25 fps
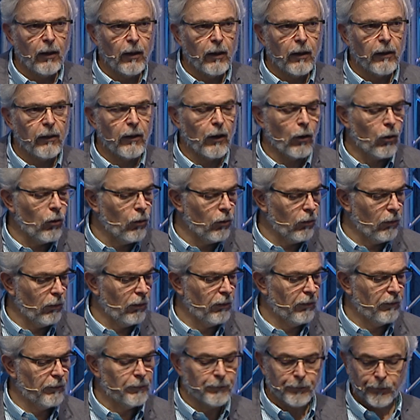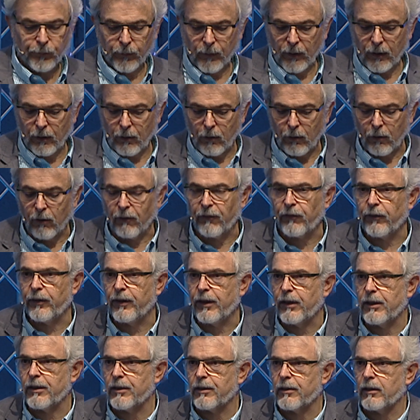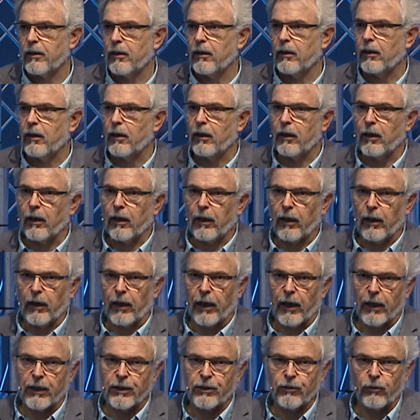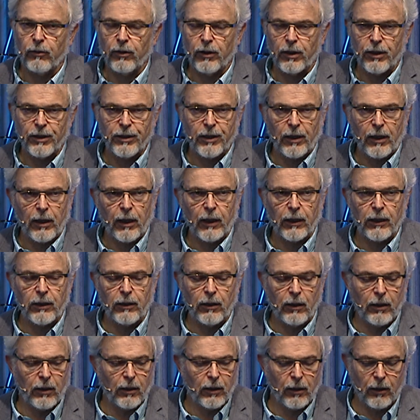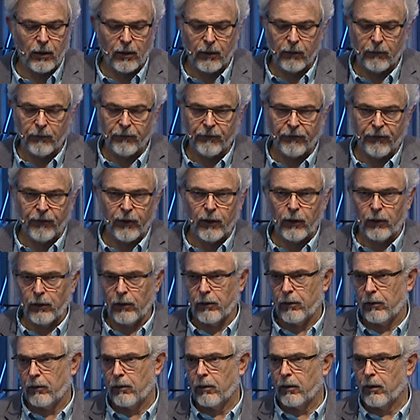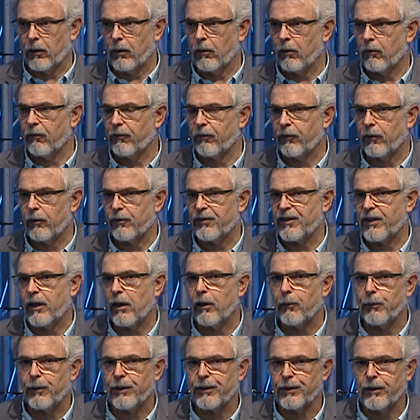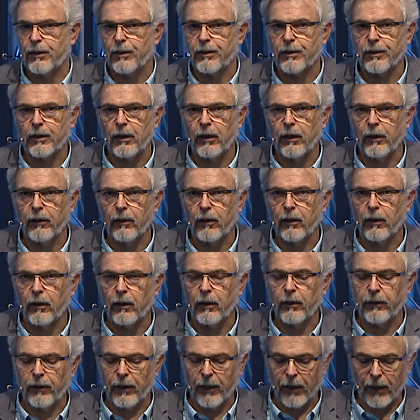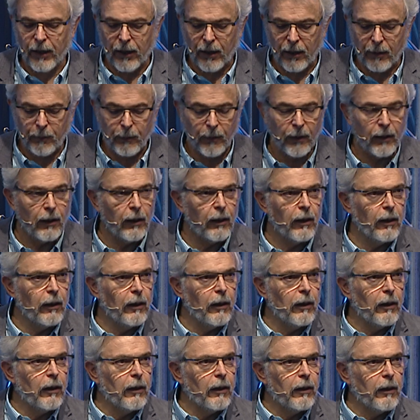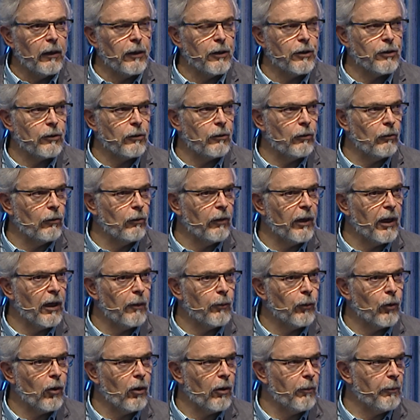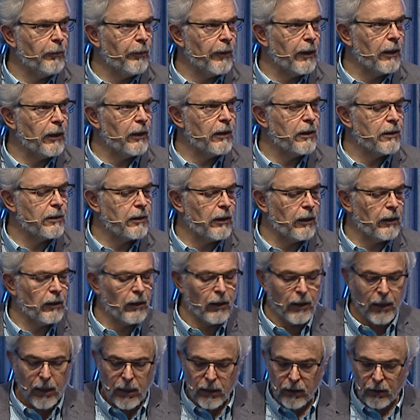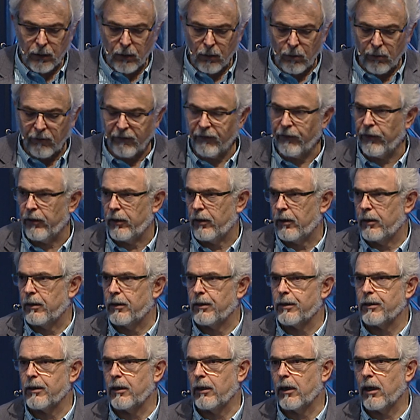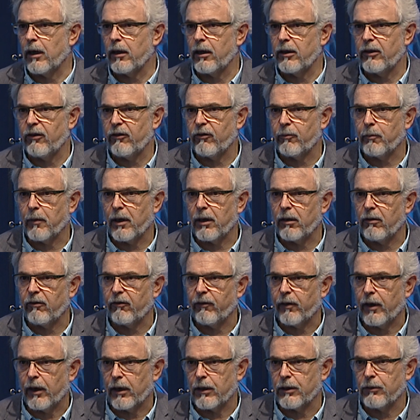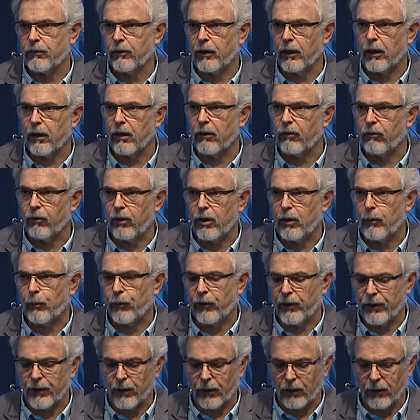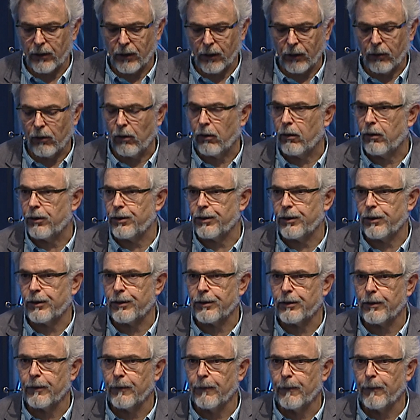The goal of this action, this field of services in the hub, is to help companies gain confidence in additive manufacturing and 3D printing technologies.